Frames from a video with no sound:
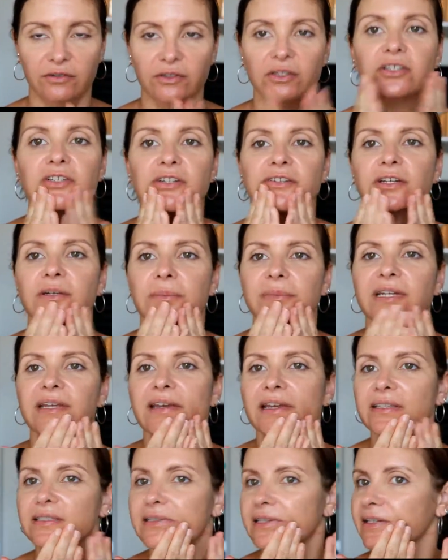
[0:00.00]
I usually got a bit
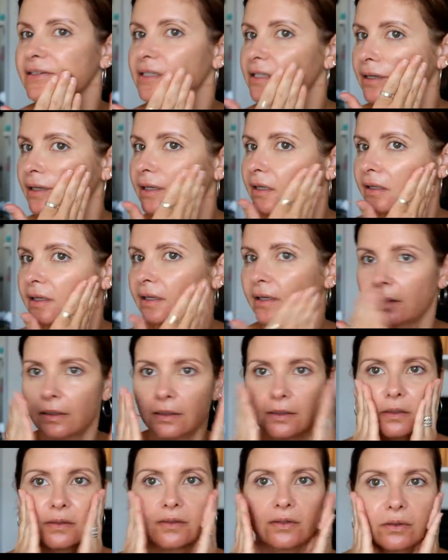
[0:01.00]
of excess,
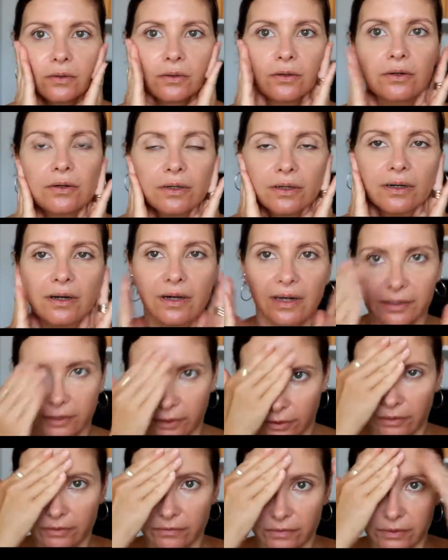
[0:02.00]
so I
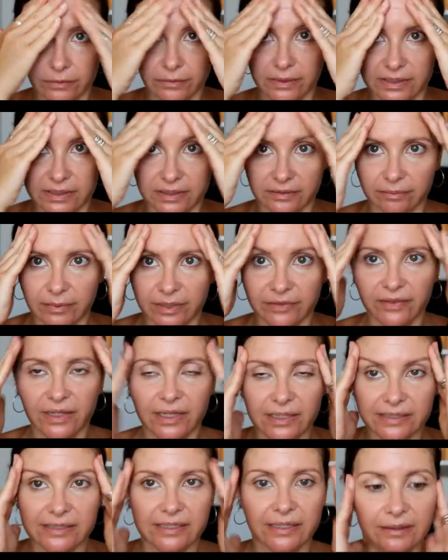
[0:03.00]
go over the rest of my
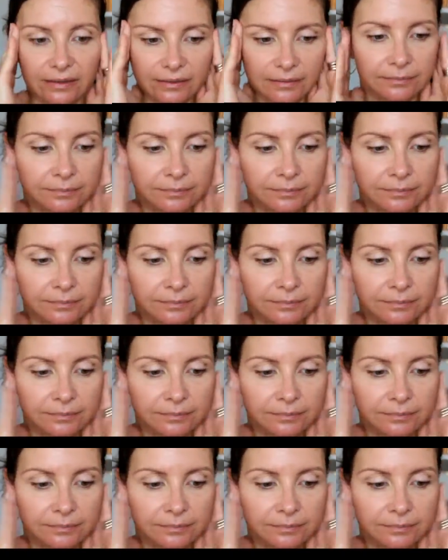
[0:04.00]
face.